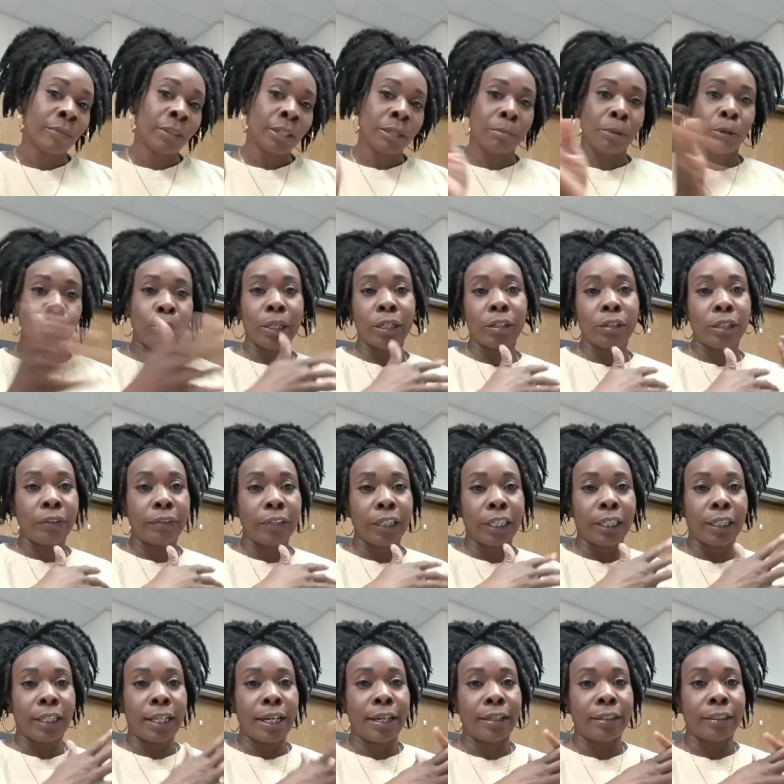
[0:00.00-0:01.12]
but we don't even
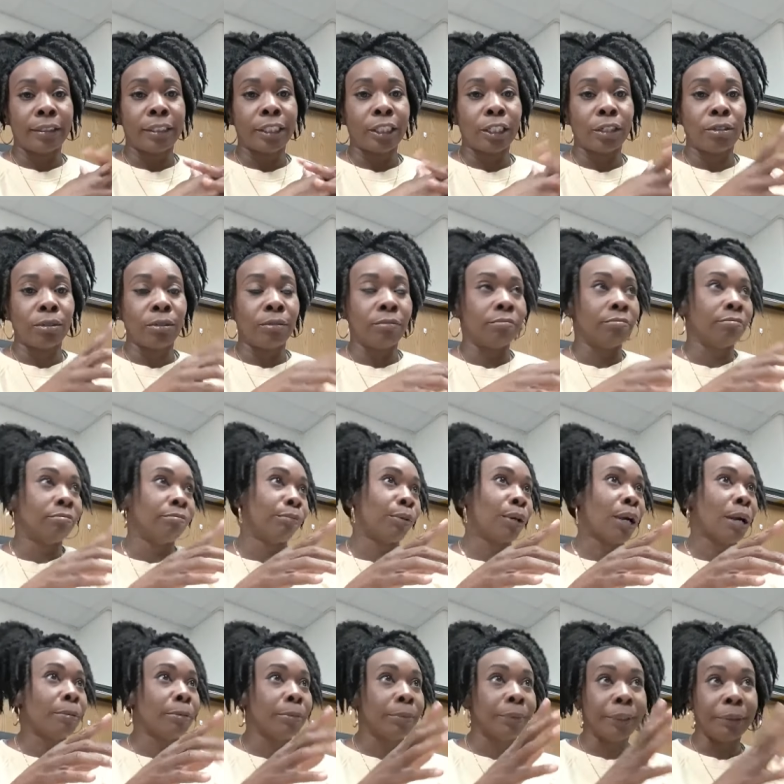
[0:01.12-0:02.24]
get that until
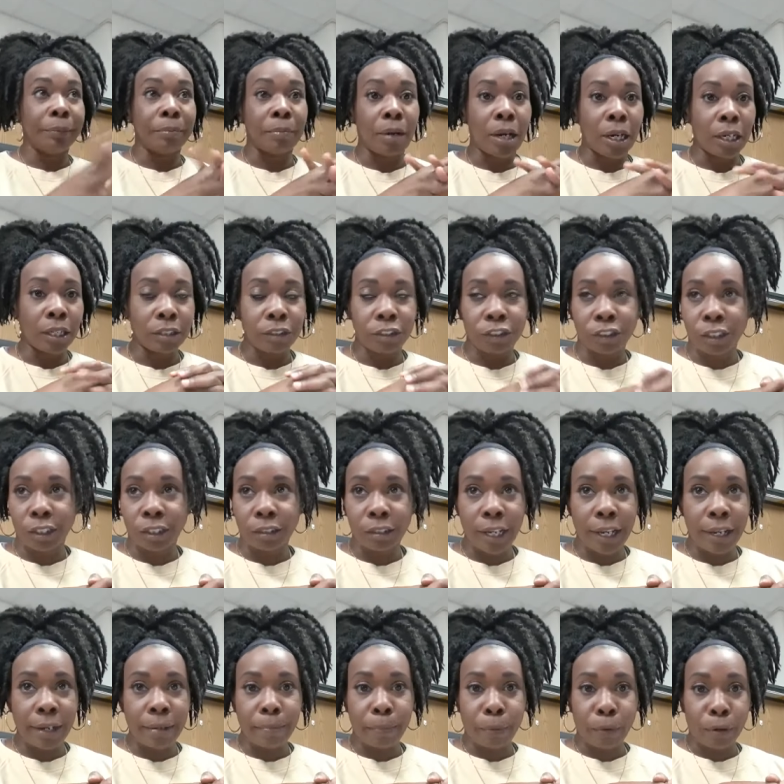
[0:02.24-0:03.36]
probably March or
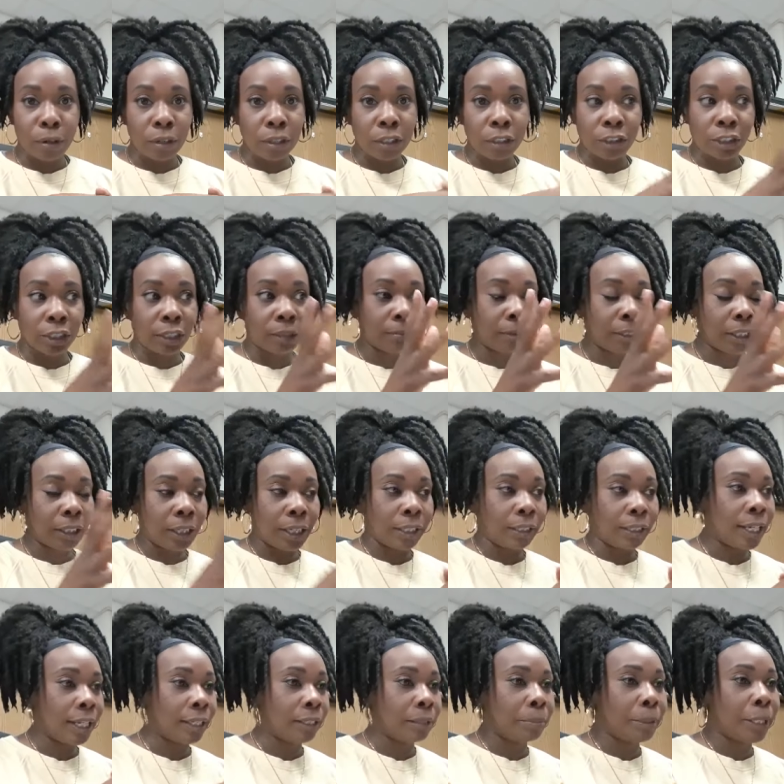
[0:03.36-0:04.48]
April or something like
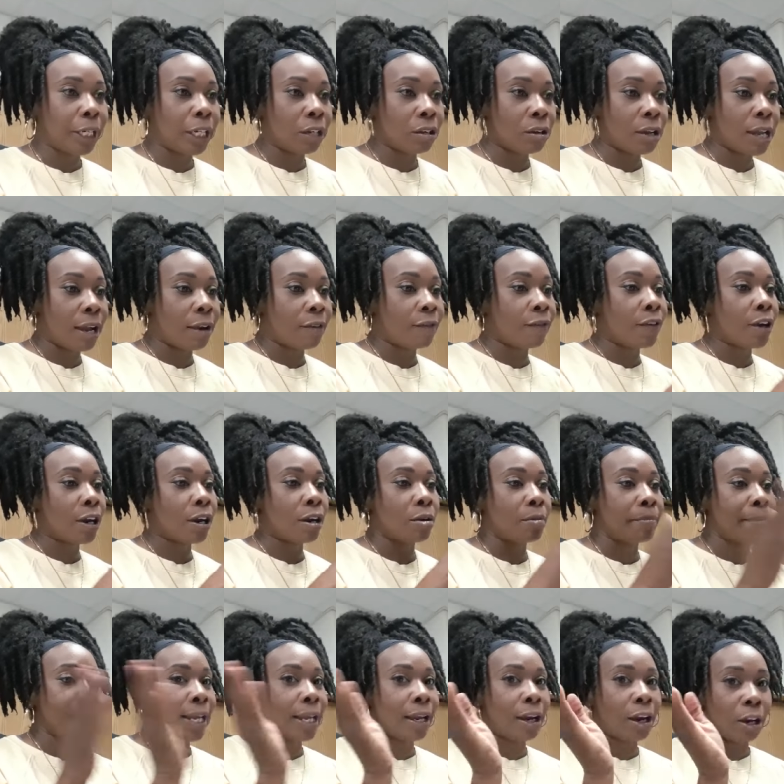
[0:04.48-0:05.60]
that, depending on how far
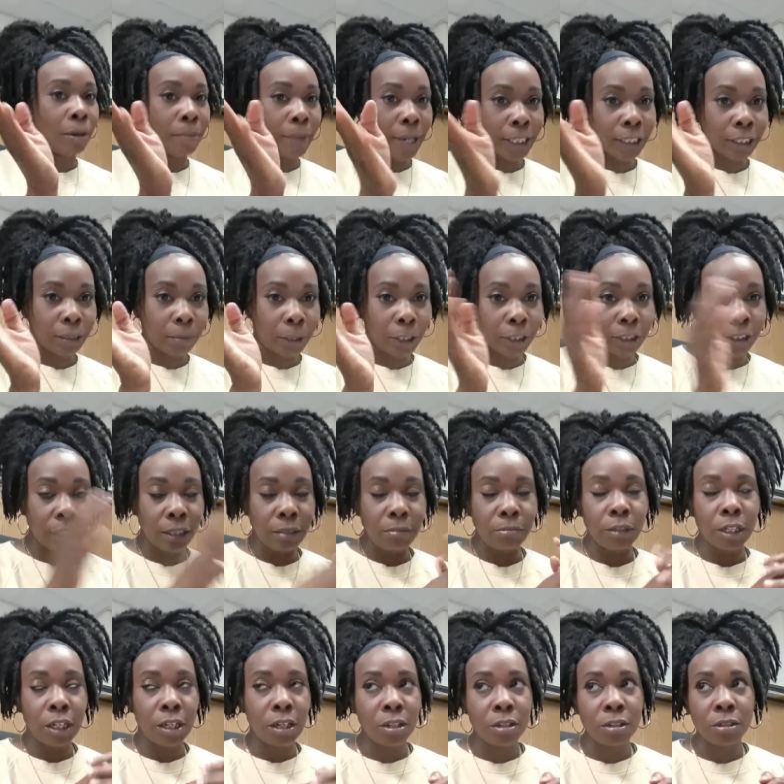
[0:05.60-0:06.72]
our, basketball team
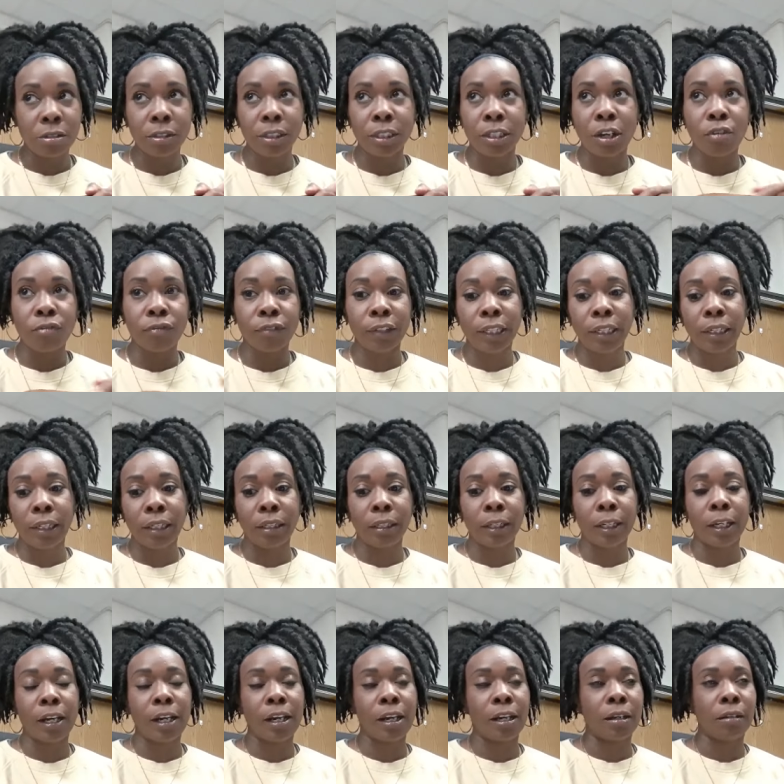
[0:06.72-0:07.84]
goes. Hopefully
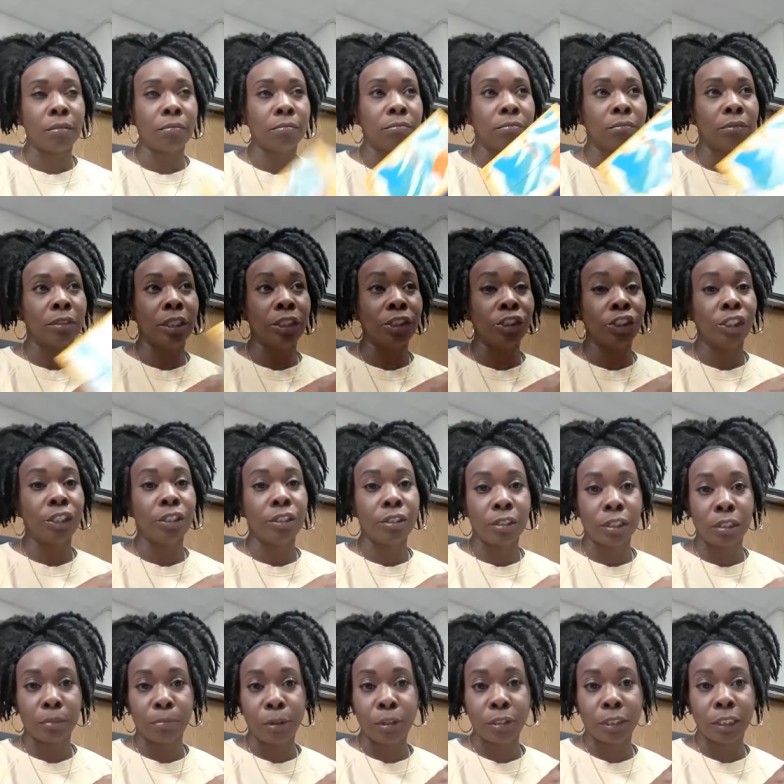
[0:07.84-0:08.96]
um, this year,
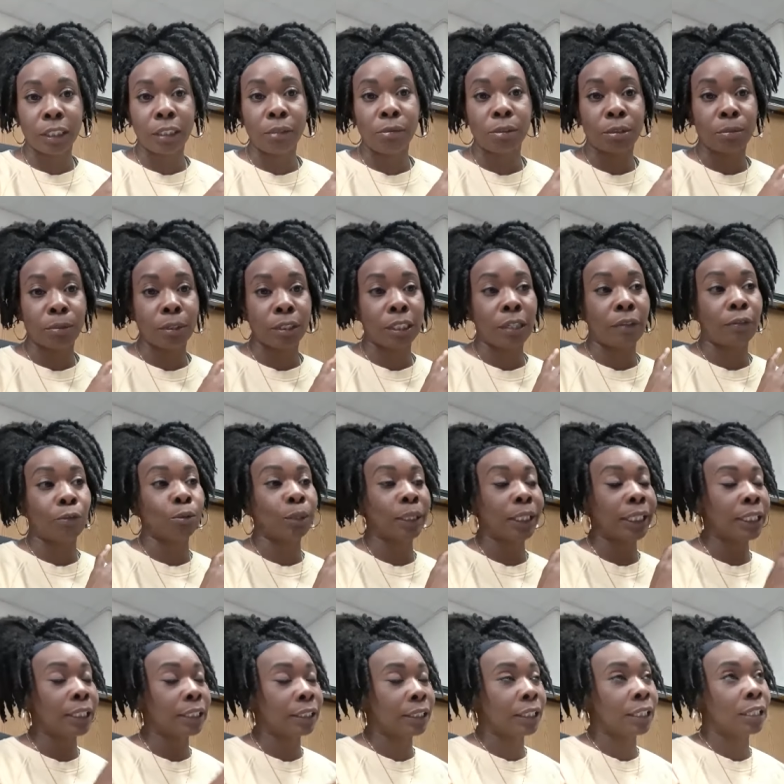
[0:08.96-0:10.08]
supposedly we're supposed to have a really
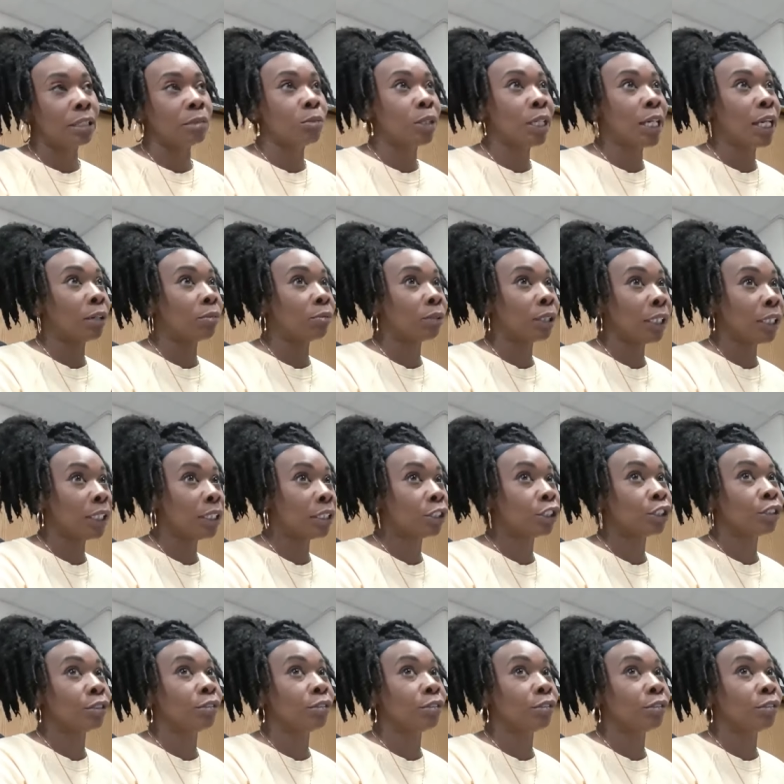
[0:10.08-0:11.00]
good team. We got a really good